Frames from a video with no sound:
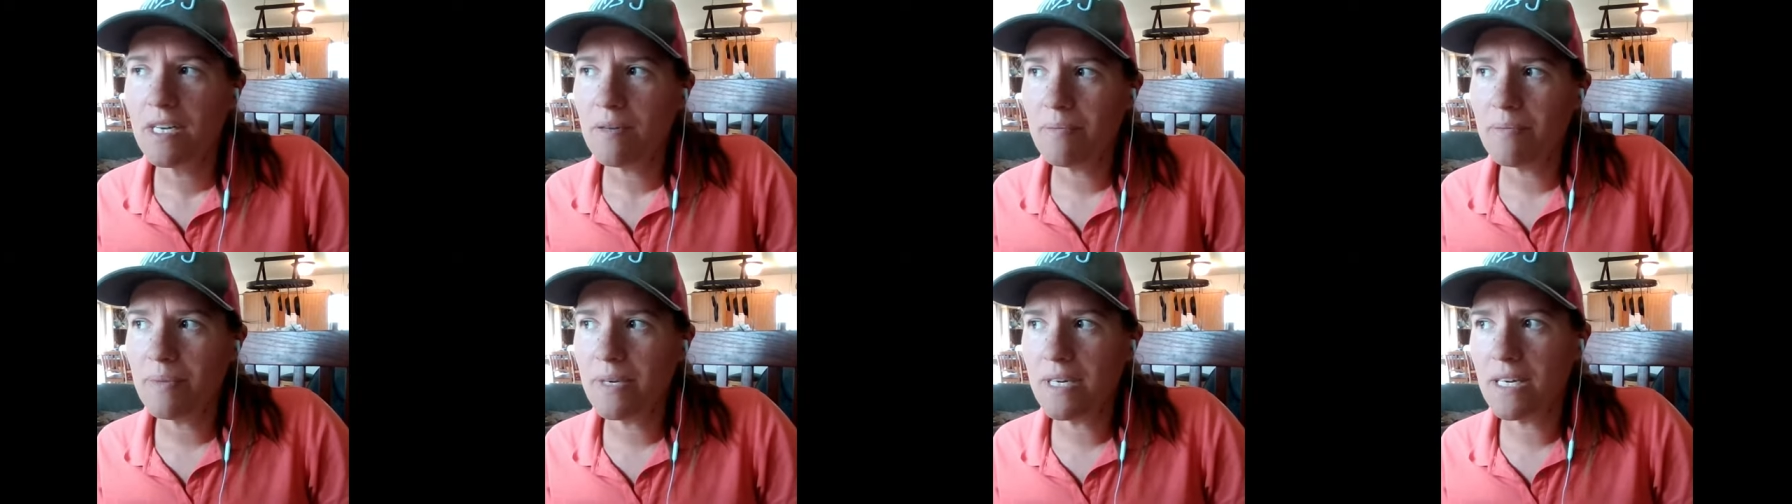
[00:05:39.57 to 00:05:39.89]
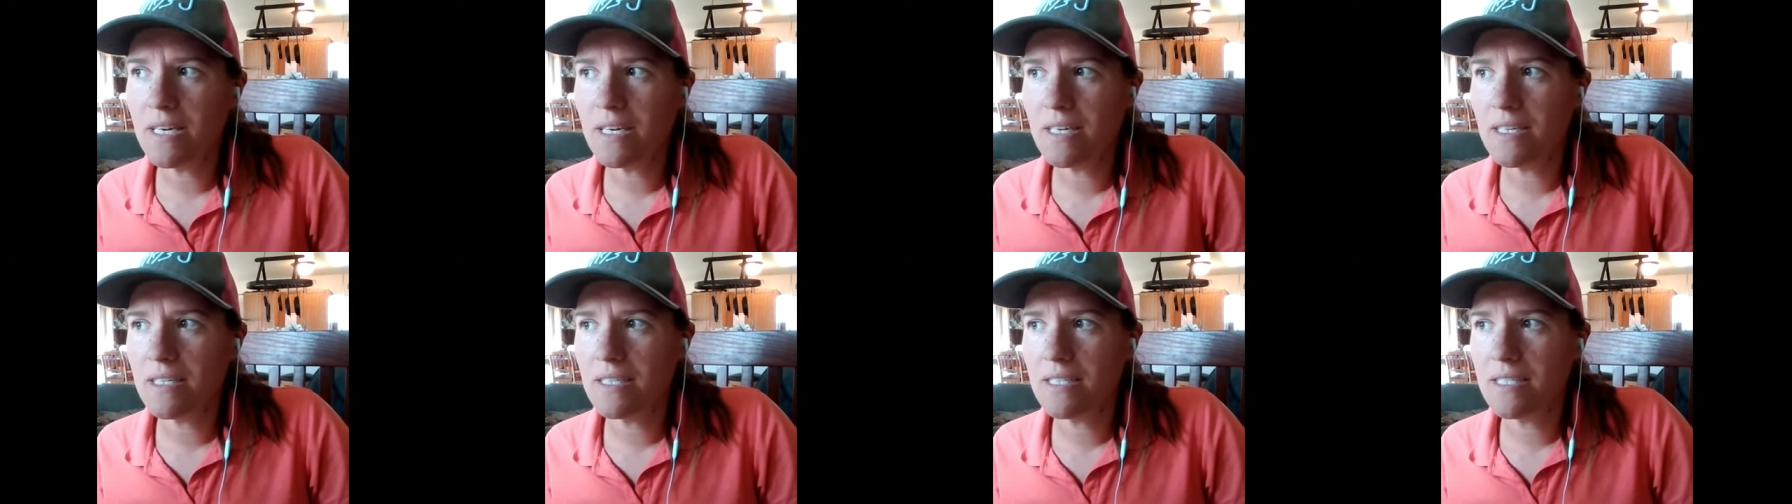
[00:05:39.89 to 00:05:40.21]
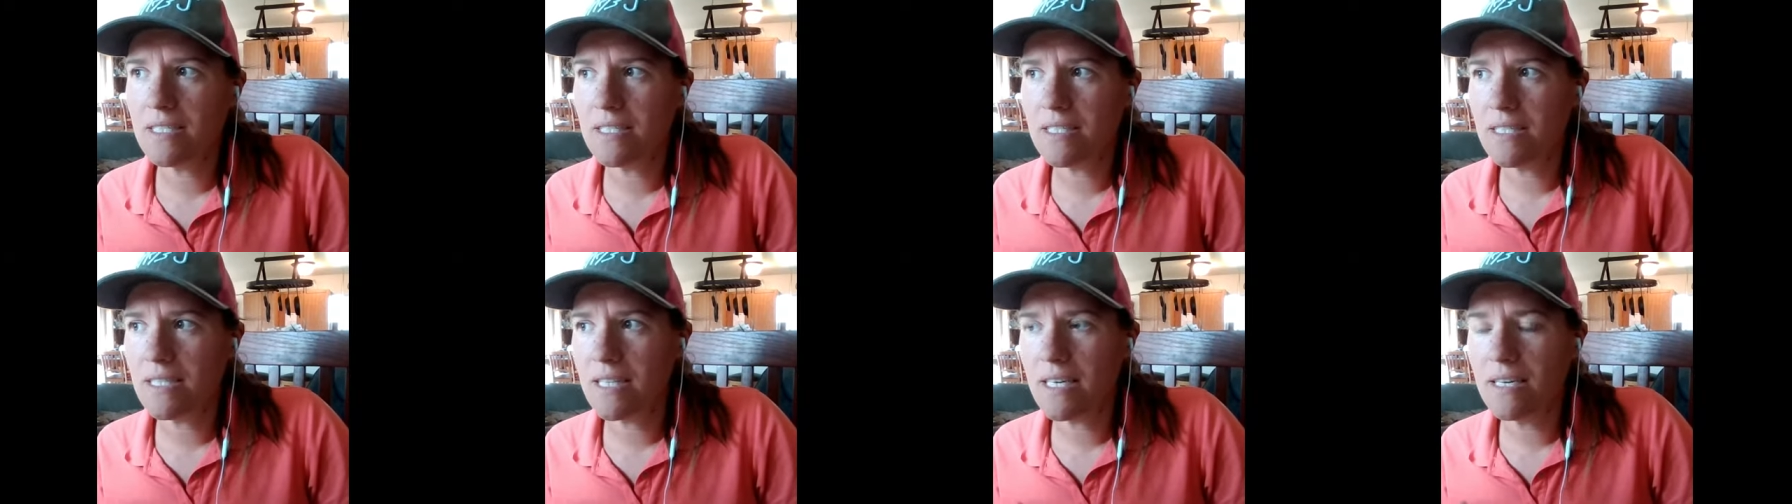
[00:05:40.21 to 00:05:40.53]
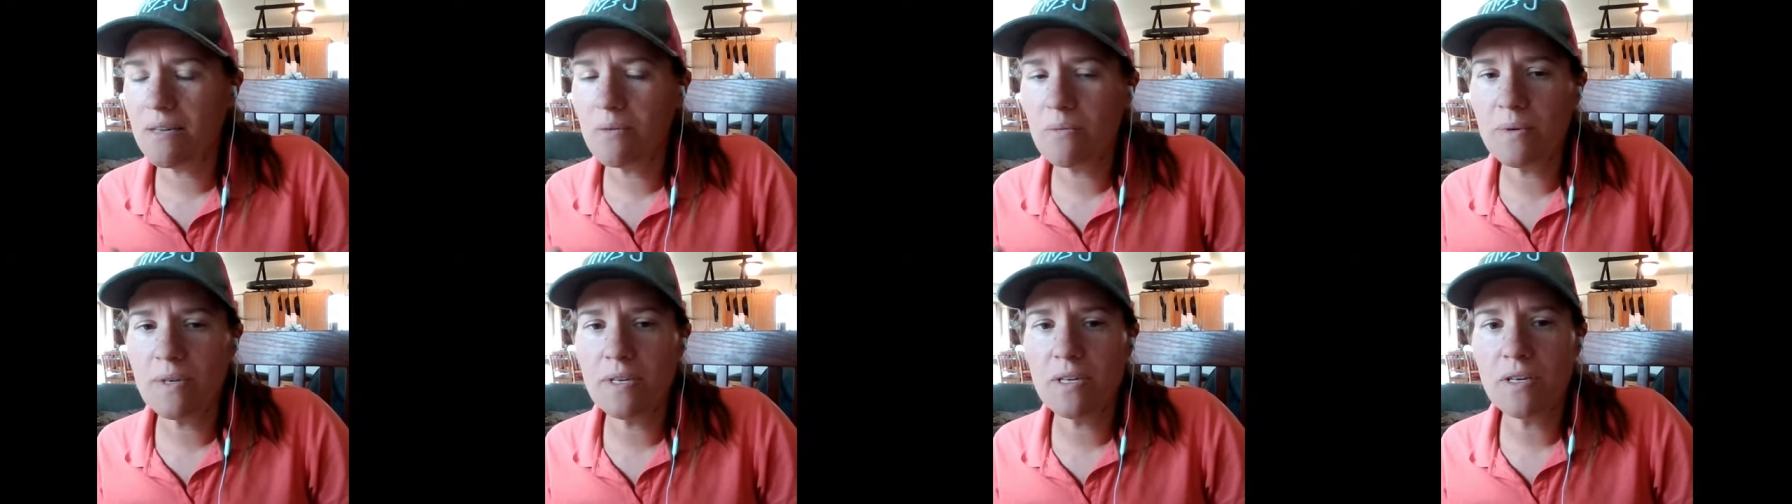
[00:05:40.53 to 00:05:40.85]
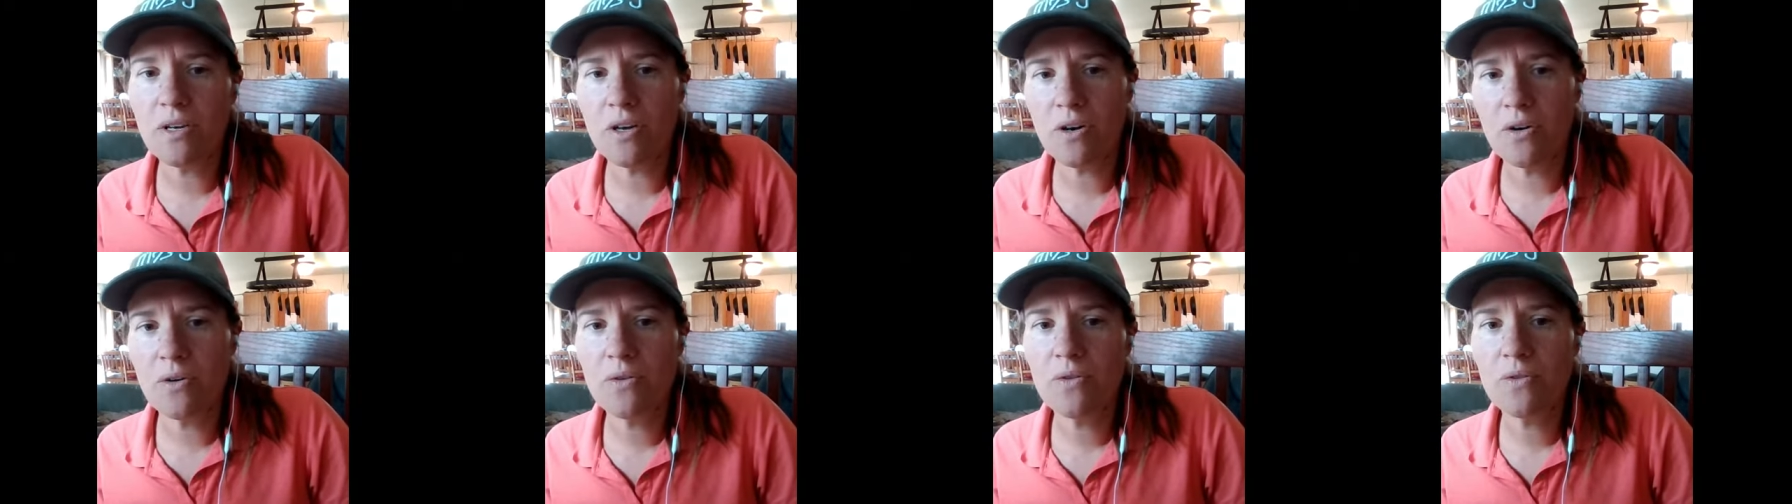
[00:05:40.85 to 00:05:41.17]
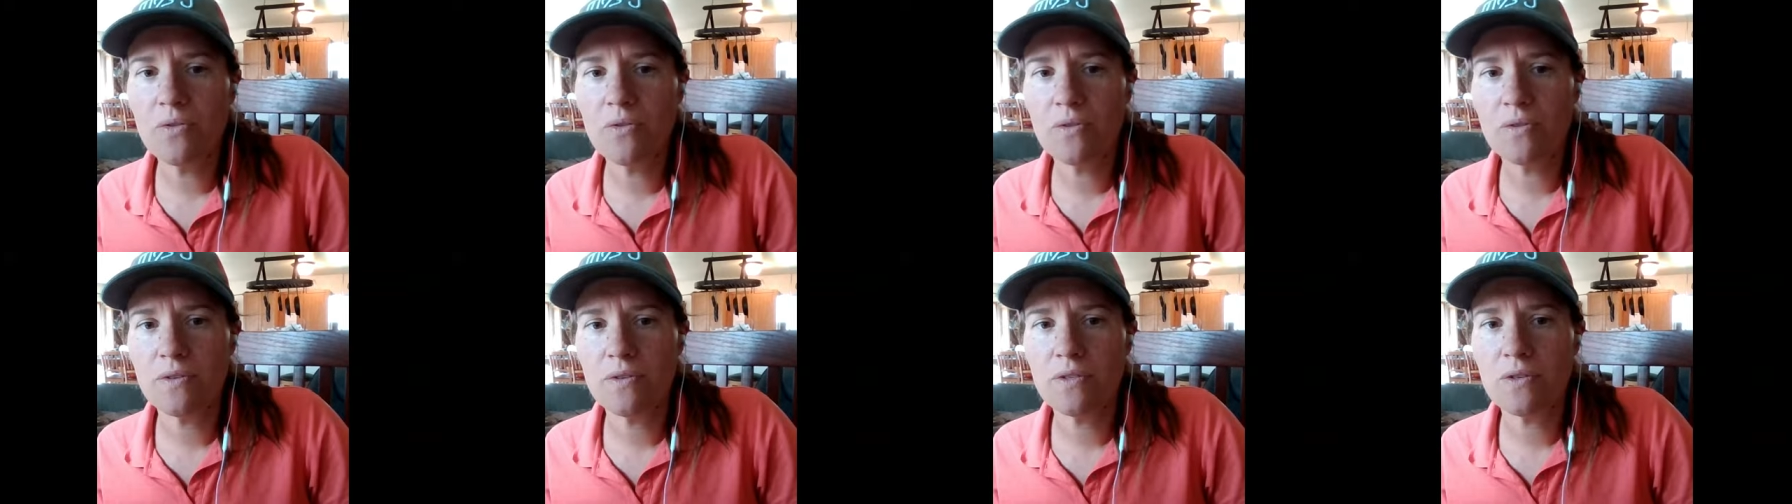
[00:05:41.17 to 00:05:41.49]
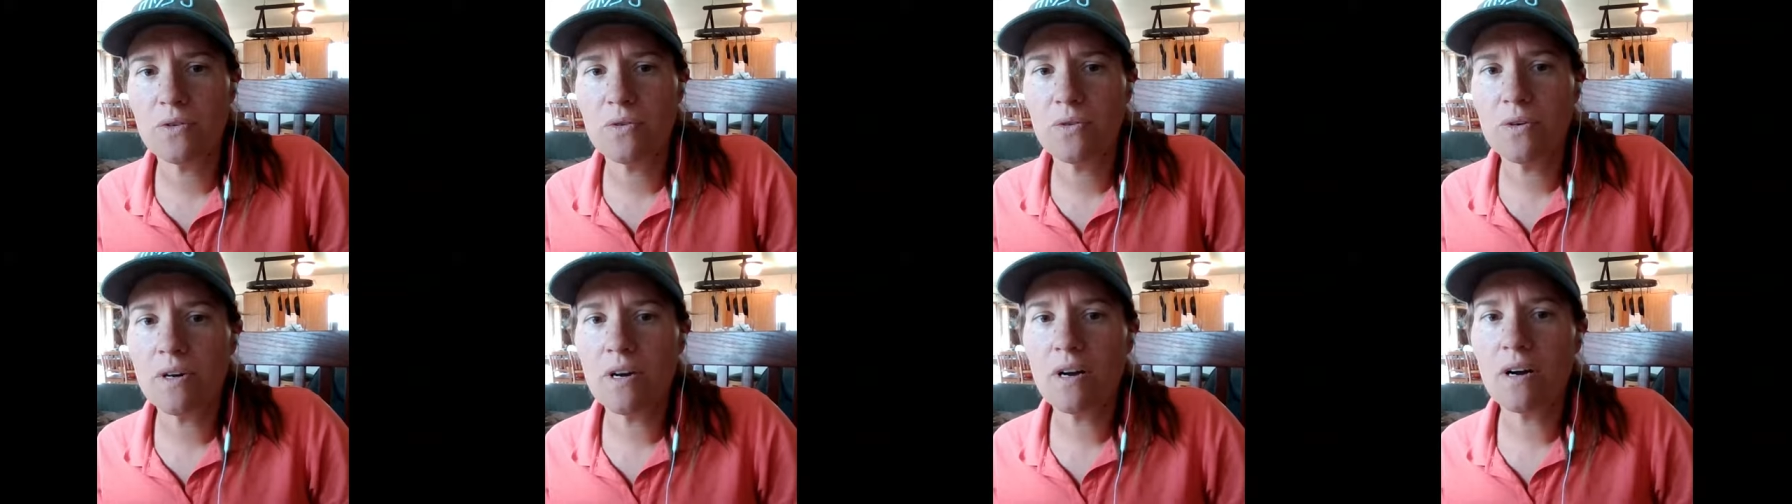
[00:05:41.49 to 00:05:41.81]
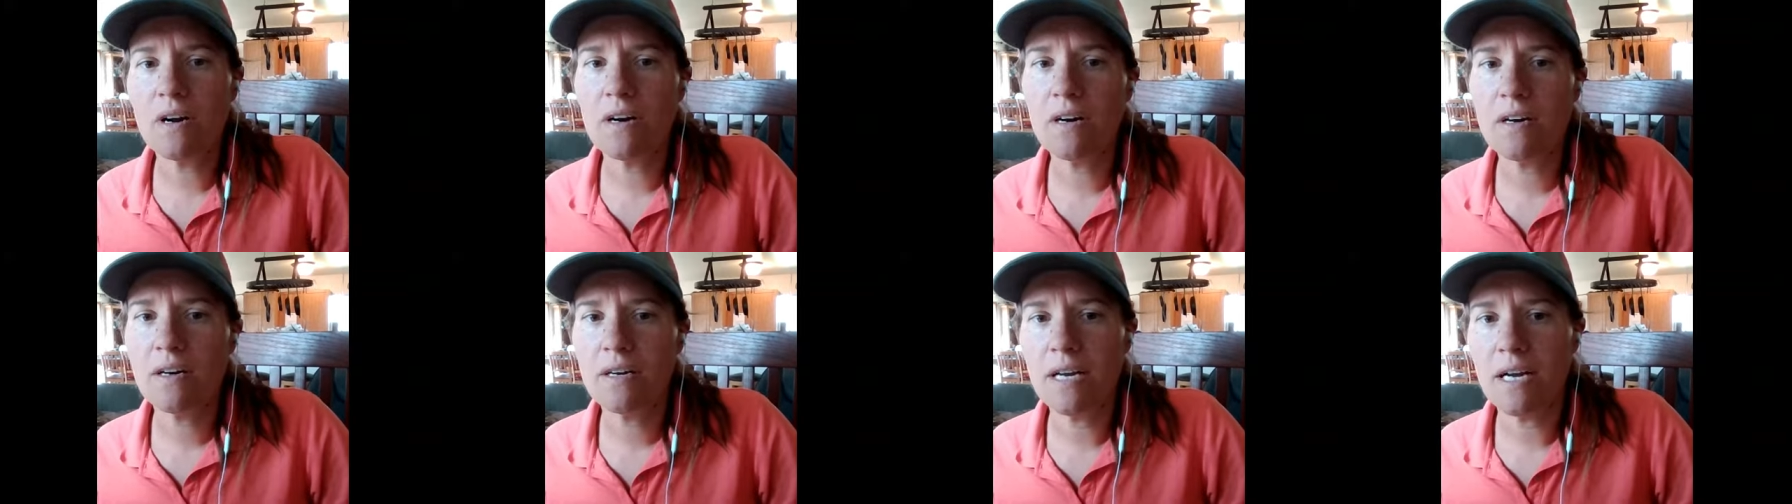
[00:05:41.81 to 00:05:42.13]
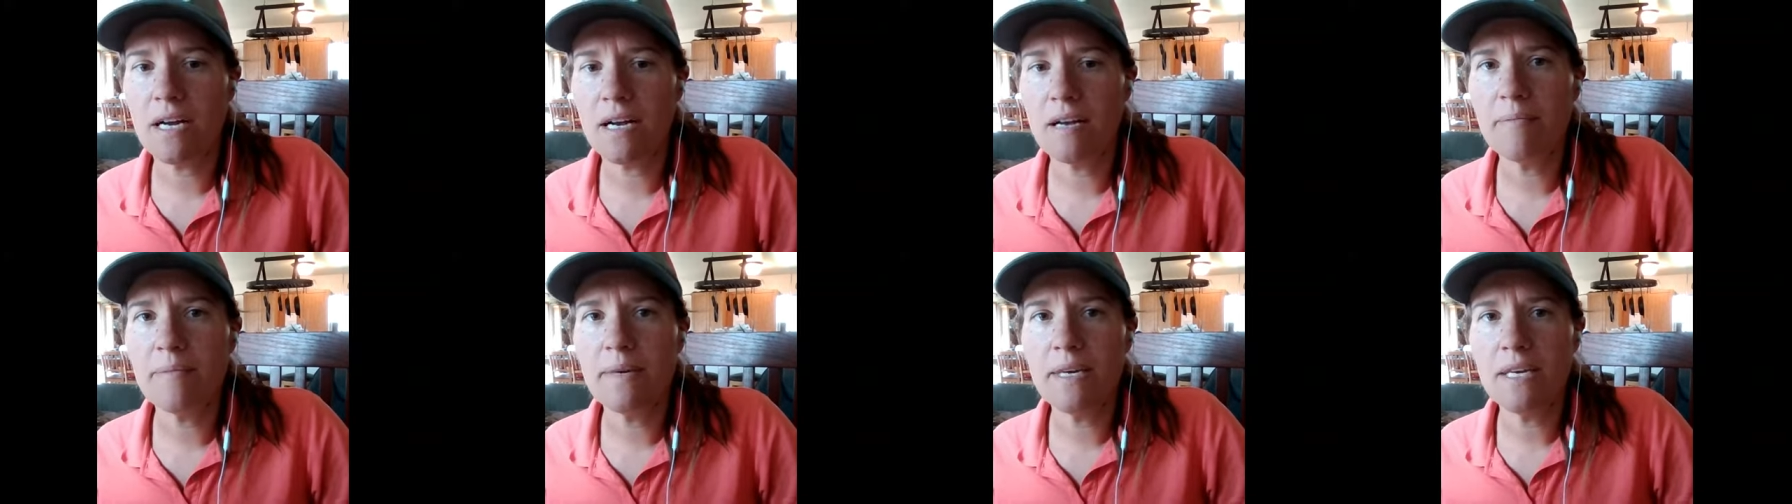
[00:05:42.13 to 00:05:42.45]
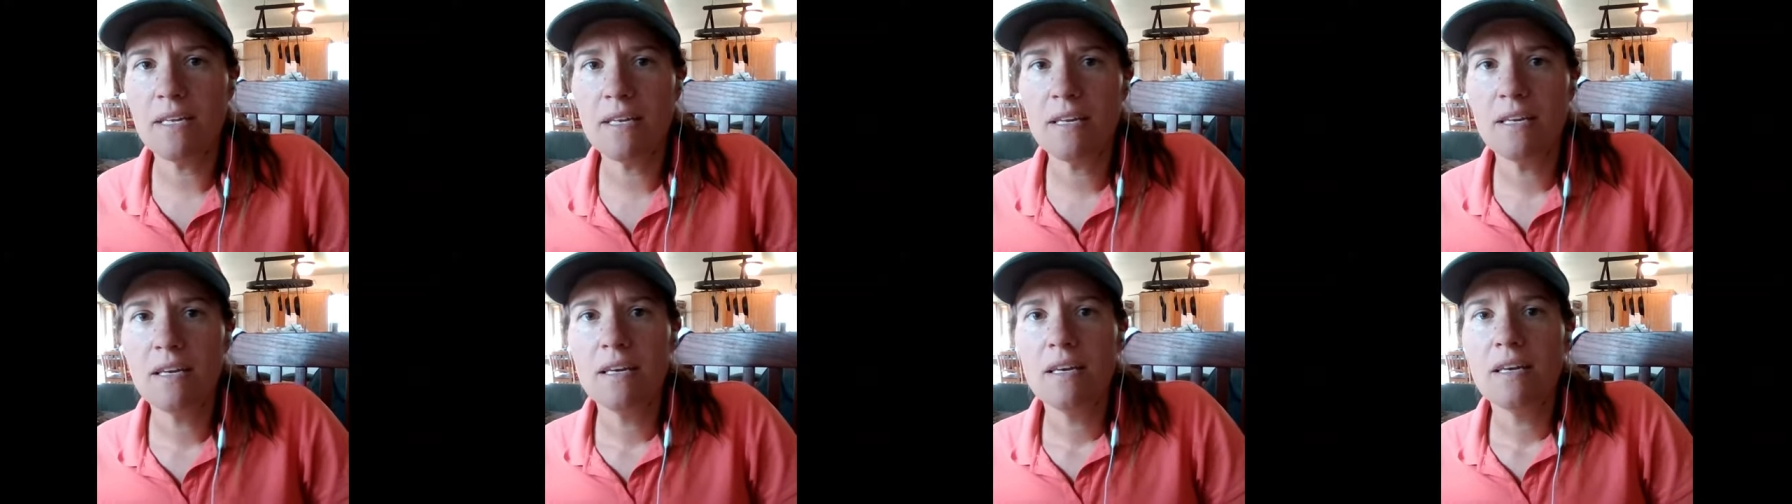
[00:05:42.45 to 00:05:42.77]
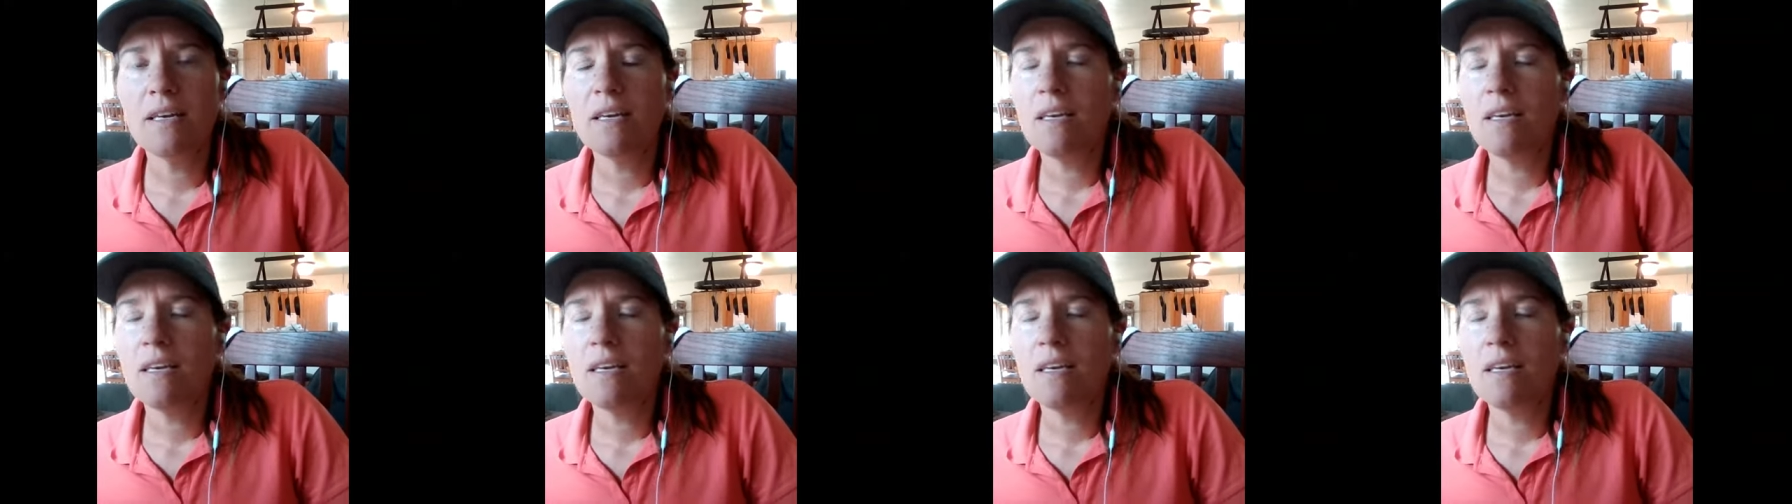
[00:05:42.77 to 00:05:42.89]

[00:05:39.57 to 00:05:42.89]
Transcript: Because then when you go through the scorecard, I mean,